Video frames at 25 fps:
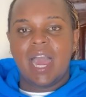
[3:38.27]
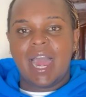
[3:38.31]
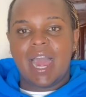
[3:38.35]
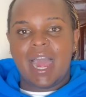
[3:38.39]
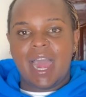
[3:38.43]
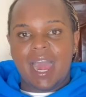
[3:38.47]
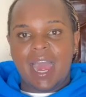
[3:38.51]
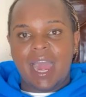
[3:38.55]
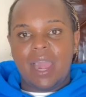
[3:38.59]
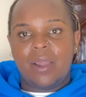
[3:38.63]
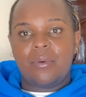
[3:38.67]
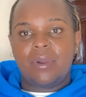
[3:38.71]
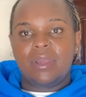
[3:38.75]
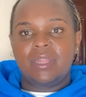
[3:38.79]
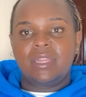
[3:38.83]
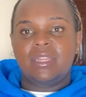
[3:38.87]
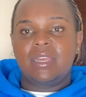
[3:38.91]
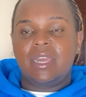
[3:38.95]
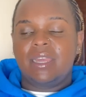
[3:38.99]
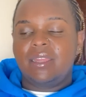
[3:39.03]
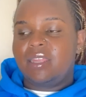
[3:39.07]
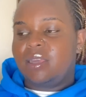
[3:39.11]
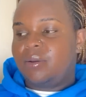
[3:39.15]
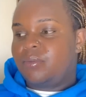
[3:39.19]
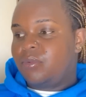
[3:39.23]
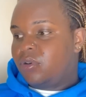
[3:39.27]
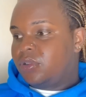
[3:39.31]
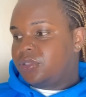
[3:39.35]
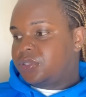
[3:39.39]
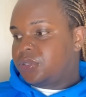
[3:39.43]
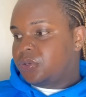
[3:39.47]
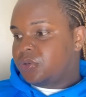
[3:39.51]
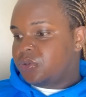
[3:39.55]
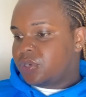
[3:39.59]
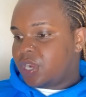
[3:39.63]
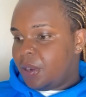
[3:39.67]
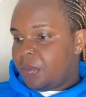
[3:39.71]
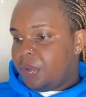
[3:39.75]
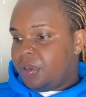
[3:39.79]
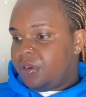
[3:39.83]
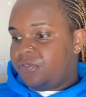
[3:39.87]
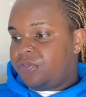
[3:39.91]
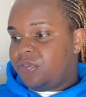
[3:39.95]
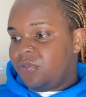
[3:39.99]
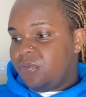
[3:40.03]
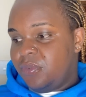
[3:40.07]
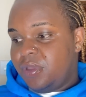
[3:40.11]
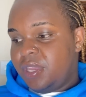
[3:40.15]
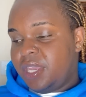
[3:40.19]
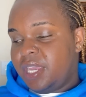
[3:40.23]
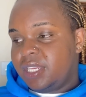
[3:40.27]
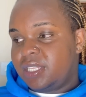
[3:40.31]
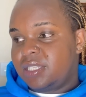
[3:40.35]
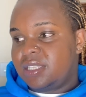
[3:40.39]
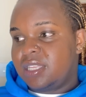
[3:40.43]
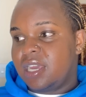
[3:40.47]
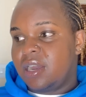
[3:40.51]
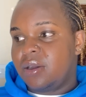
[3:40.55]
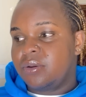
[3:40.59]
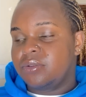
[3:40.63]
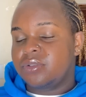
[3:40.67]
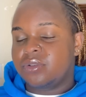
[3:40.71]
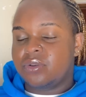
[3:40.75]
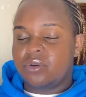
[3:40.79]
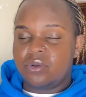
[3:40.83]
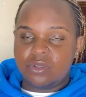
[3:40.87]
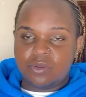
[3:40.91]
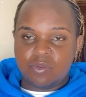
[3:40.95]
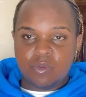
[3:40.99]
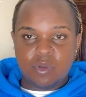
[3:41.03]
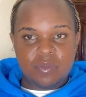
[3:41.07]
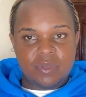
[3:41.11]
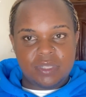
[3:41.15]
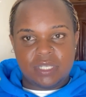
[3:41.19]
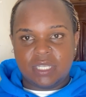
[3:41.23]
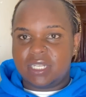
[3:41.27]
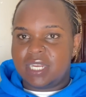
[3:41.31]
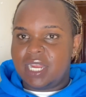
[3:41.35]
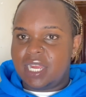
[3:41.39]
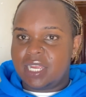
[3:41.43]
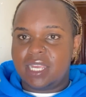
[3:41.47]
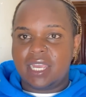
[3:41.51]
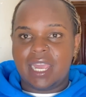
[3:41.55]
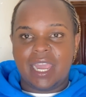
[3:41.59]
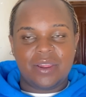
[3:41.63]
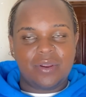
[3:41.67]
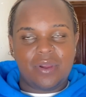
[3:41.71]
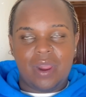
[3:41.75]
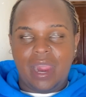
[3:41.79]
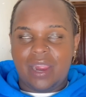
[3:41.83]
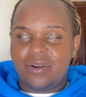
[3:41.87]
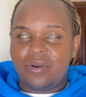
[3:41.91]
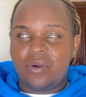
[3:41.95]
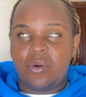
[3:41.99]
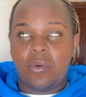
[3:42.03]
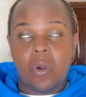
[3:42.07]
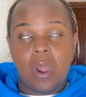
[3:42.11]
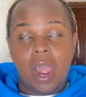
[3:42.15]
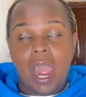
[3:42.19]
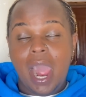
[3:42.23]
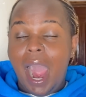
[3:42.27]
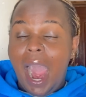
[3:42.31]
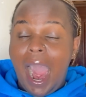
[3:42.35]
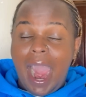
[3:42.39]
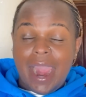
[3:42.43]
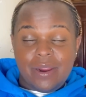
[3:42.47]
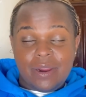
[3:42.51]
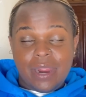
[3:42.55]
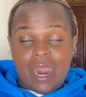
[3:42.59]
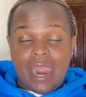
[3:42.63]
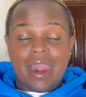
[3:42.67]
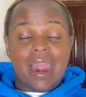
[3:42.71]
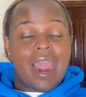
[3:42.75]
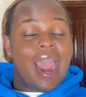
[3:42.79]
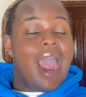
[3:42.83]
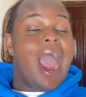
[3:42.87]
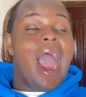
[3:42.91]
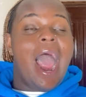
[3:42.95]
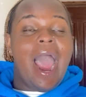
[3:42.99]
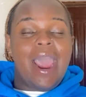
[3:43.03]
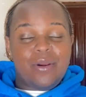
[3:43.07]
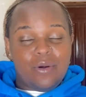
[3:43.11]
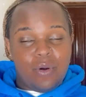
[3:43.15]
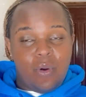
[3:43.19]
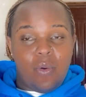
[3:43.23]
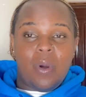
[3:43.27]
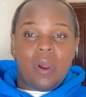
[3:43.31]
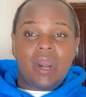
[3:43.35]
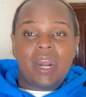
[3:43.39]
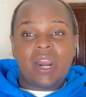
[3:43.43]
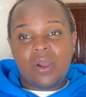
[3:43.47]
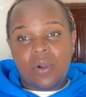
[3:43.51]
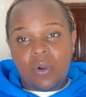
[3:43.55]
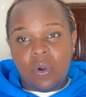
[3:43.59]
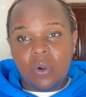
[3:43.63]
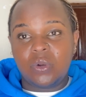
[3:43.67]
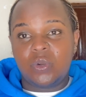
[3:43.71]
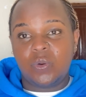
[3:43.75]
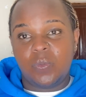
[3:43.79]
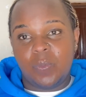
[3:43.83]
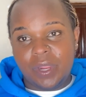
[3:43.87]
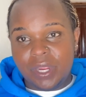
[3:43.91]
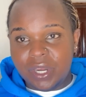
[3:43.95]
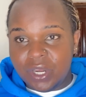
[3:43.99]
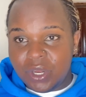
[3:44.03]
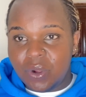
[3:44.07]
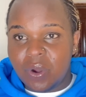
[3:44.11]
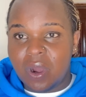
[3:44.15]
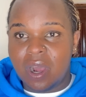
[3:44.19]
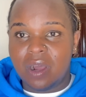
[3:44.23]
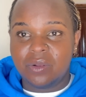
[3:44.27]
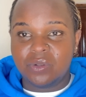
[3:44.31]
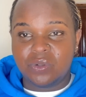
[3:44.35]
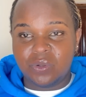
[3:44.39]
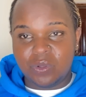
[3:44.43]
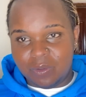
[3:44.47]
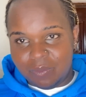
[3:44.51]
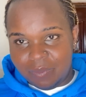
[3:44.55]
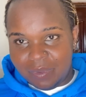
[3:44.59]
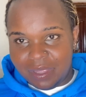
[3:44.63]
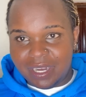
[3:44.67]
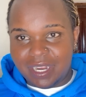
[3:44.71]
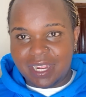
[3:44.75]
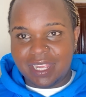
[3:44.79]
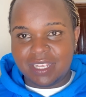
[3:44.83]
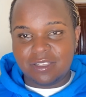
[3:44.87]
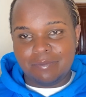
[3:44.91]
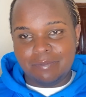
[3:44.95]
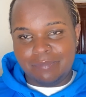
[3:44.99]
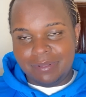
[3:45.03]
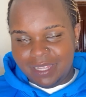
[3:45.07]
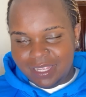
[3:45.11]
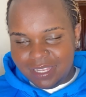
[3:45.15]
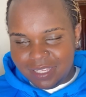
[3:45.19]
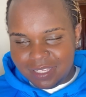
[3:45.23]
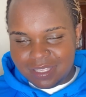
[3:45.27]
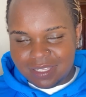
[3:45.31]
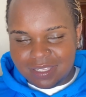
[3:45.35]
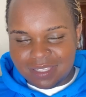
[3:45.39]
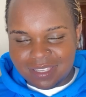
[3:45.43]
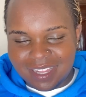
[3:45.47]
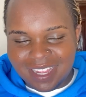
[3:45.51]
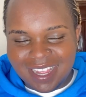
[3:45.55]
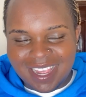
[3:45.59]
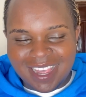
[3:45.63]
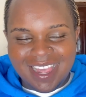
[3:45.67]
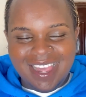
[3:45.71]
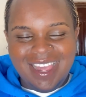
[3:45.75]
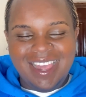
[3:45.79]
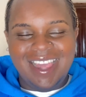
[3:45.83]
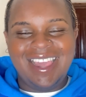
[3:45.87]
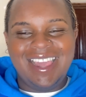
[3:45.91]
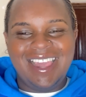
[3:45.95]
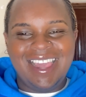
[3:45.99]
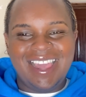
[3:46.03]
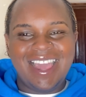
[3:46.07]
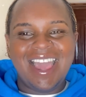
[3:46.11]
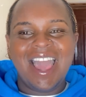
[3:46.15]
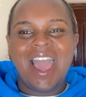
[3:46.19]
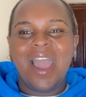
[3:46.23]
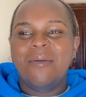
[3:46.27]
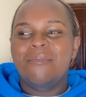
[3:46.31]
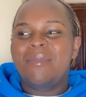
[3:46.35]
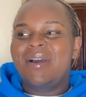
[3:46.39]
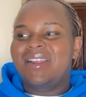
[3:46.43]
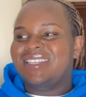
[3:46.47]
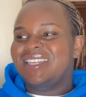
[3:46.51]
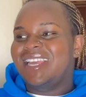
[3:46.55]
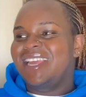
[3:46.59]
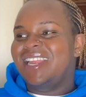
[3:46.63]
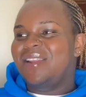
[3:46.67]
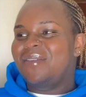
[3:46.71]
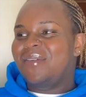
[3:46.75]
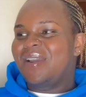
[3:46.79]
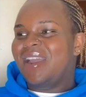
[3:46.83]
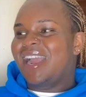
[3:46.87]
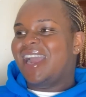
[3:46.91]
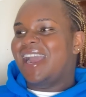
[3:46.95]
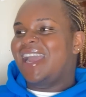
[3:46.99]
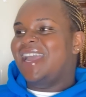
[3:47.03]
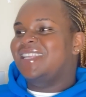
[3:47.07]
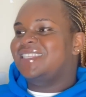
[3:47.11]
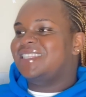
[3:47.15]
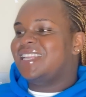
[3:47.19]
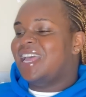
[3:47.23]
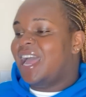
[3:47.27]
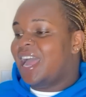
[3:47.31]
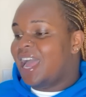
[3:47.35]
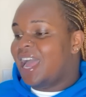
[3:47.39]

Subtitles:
I want them also to come and fumigate the house, because mimi sitaki. I don't want to go to my new house with mendes, please. But anyway guys,